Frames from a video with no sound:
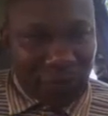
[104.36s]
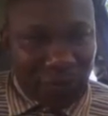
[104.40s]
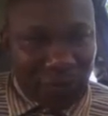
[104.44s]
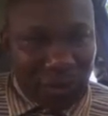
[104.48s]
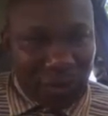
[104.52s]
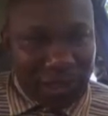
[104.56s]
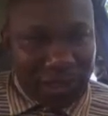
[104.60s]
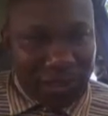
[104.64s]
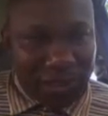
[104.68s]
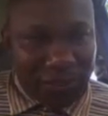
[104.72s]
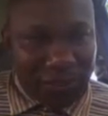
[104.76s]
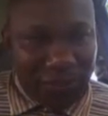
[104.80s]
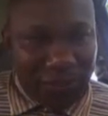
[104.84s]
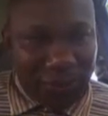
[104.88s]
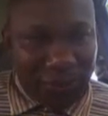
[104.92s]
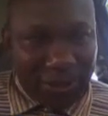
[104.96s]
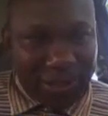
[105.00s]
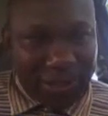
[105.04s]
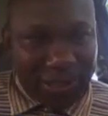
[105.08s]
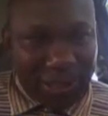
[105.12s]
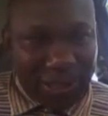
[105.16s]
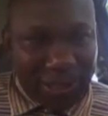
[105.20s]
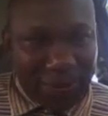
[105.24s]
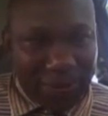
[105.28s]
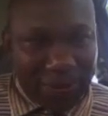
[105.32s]
twenty-four
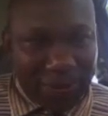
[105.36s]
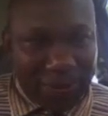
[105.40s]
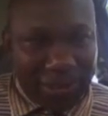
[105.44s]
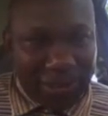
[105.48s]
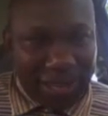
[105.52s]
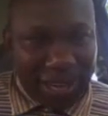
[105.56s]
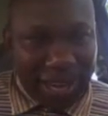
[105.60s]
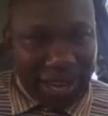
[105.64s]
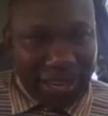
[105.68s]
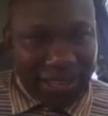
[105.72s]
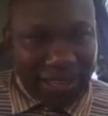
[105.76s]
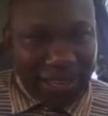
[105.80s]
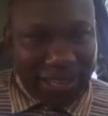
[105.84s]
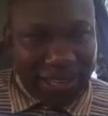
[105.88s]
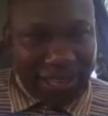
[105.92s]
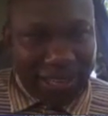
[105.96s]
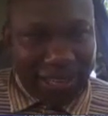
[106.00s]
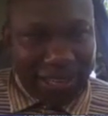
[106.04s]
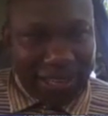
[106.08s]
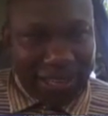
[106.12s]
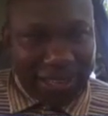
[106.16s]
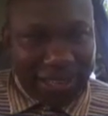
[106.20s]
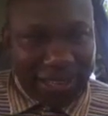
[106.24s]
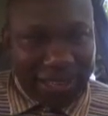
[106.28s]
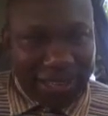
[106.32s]
seven and
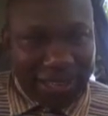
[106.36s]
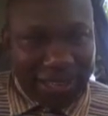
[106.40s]
get